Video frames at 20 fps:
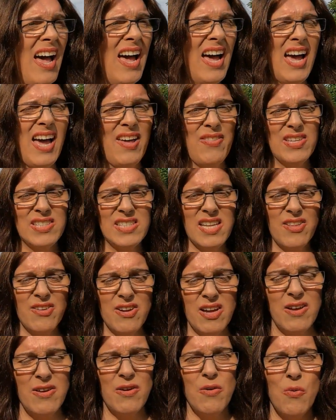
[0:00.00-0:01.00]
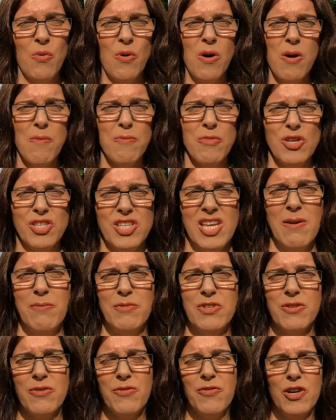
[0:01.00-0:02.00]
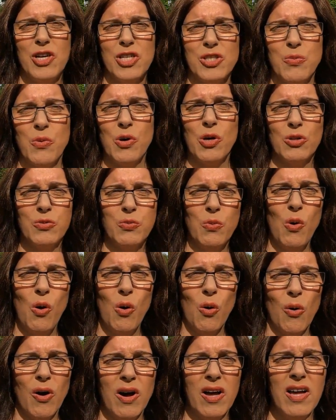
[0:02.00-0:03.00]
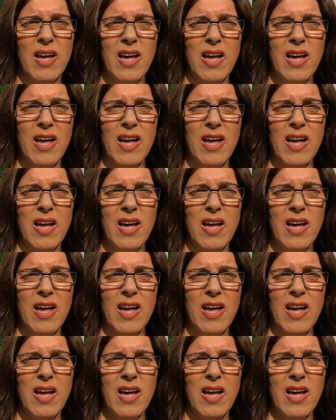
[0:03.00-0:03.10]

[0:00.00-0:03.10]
And there's another museum to the First World War